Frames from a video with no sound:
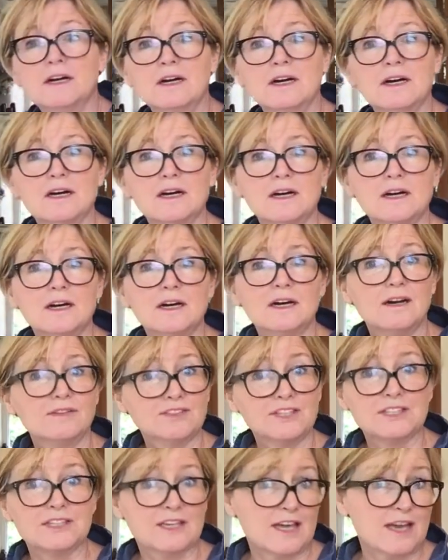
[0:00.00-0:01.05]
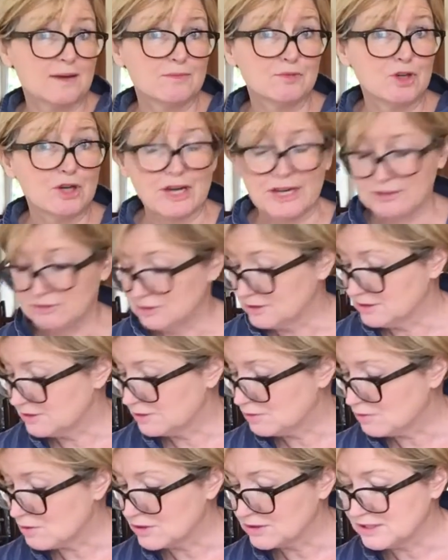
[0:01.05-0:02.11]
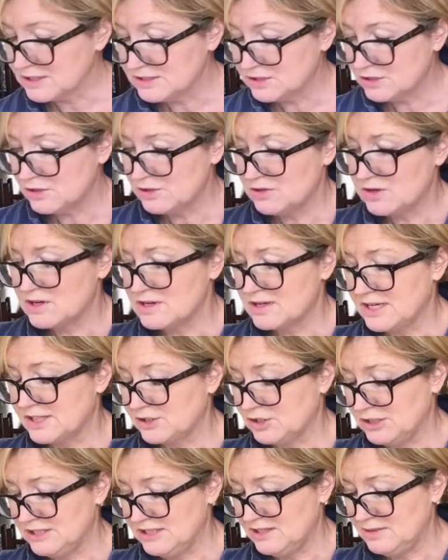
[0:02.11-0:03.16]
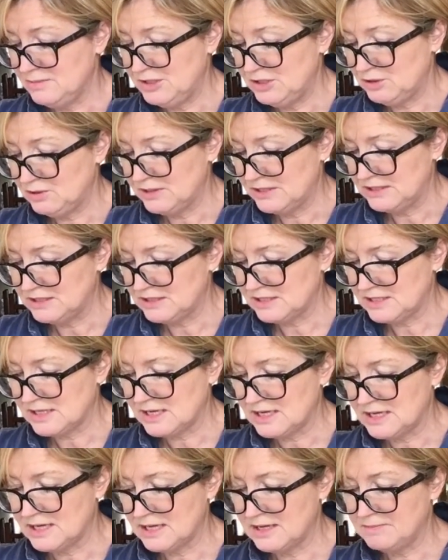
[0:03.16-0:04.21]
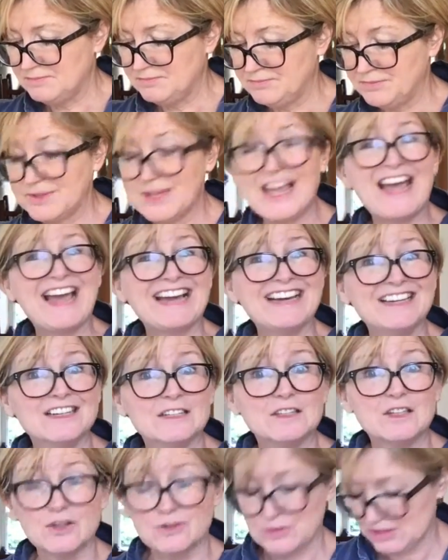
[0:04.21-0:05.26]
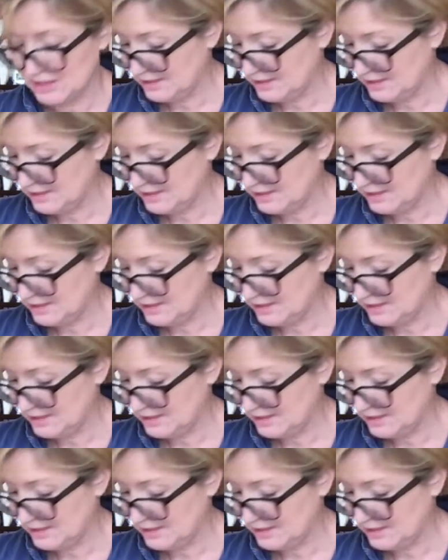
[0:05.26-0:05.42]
I've got the camera angled at the wrong thing, so you can't actually see me doing this. Egg goes